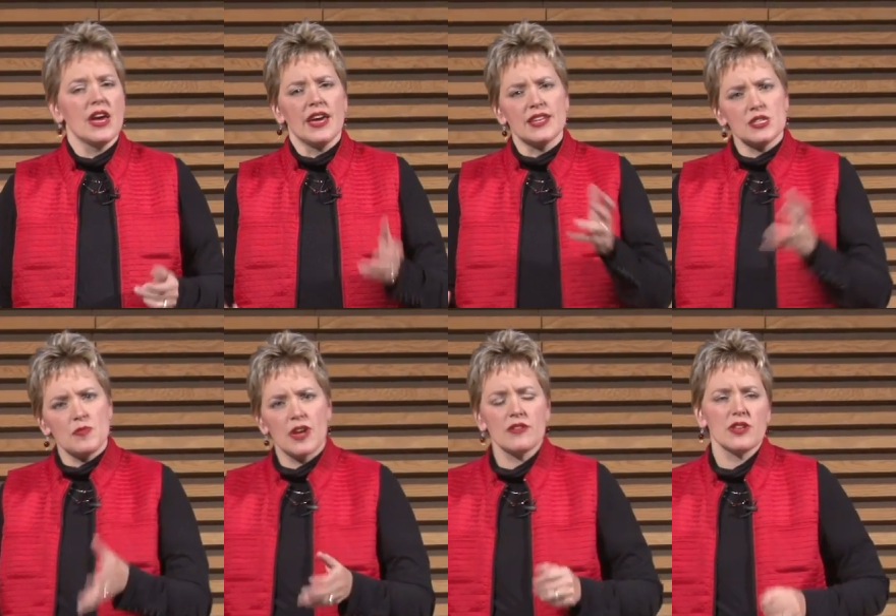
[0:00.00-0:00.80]
And it's
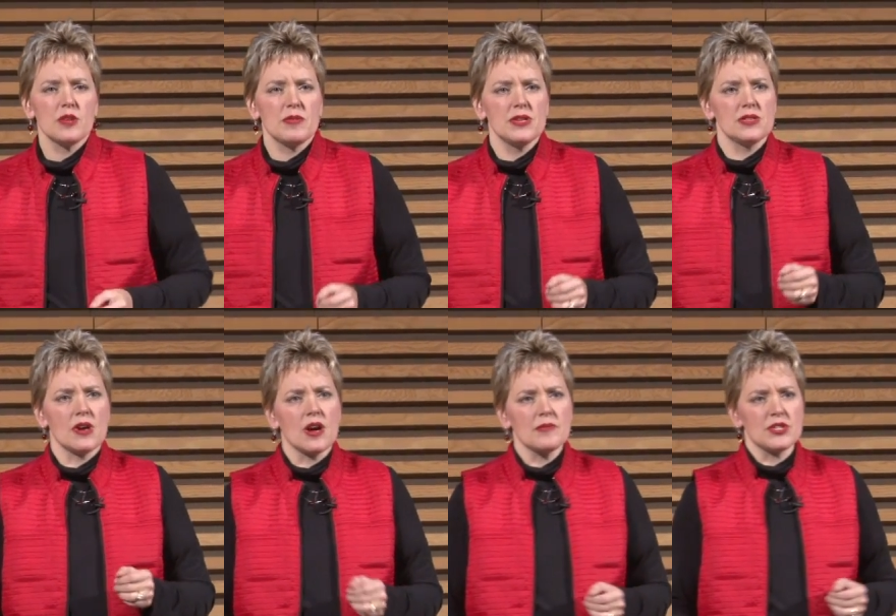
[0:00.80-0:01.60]
better than a
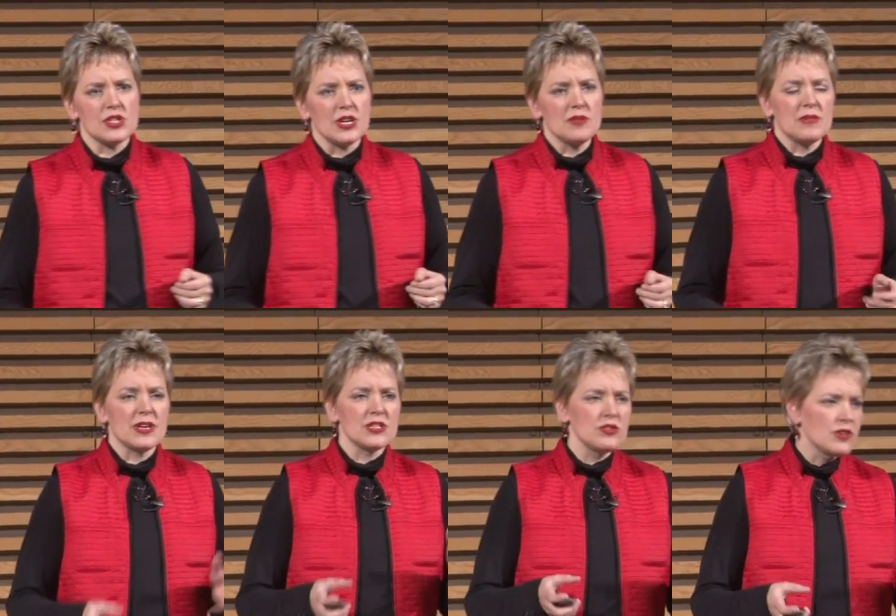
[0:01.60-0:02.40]
PCR machine,
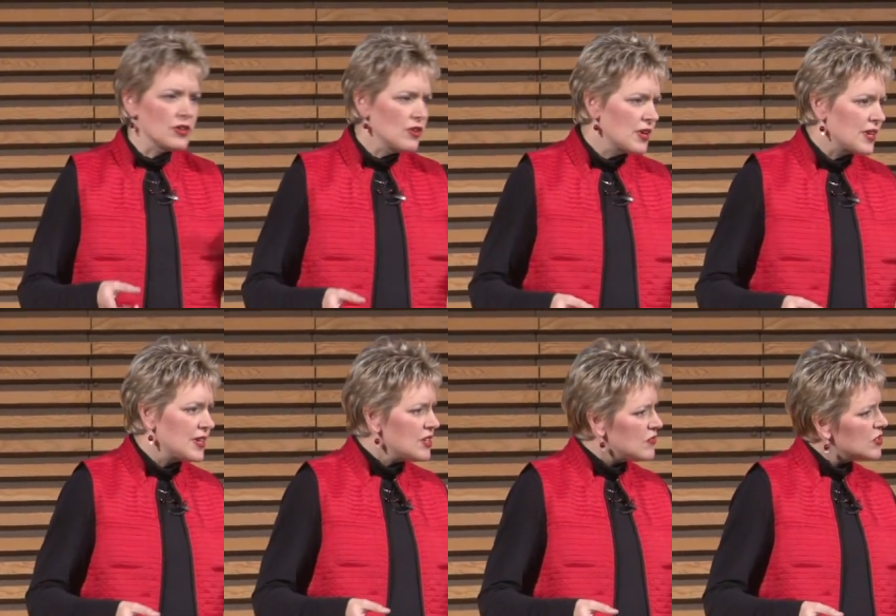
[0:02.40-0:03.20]
because you can look at
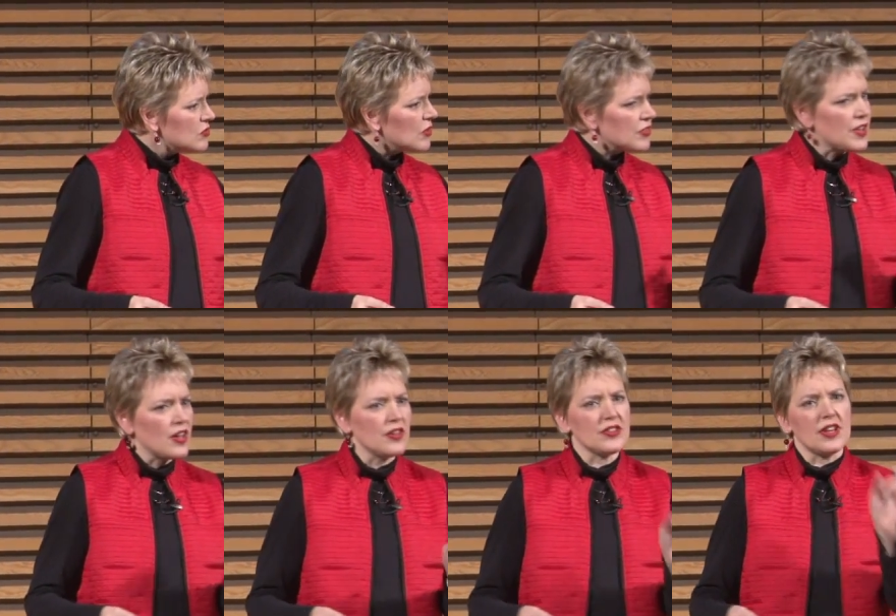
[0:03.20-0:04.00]
individual
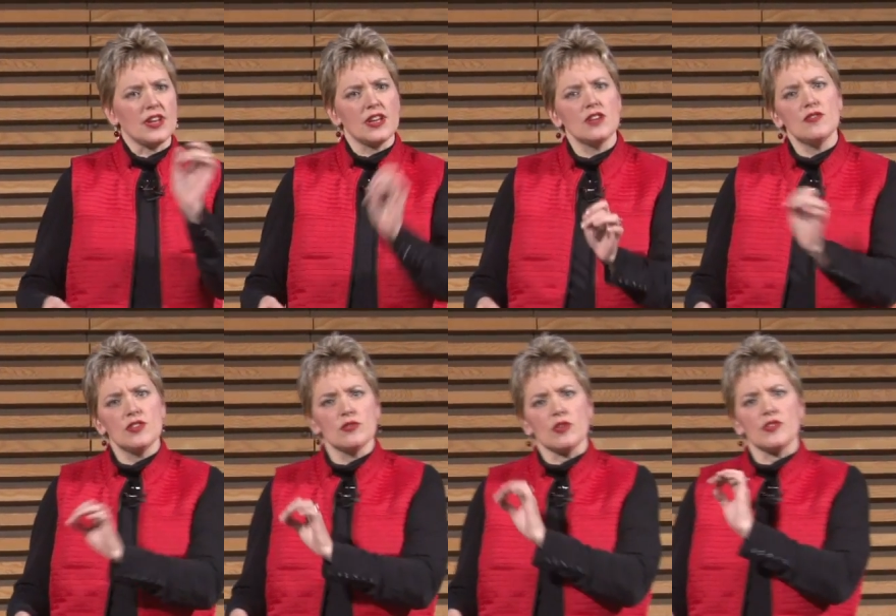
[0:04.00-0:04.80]
cells on an
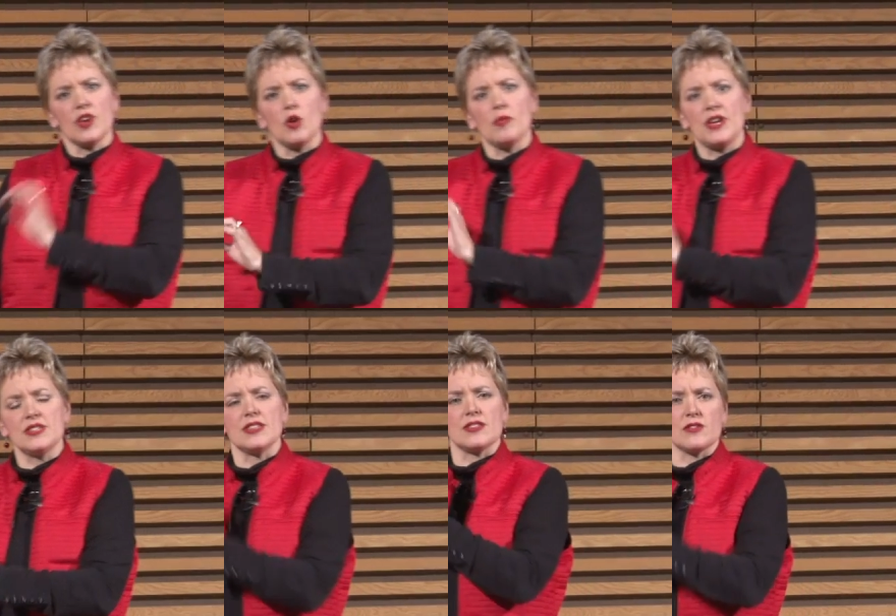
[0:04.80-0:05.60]
individual cell basis,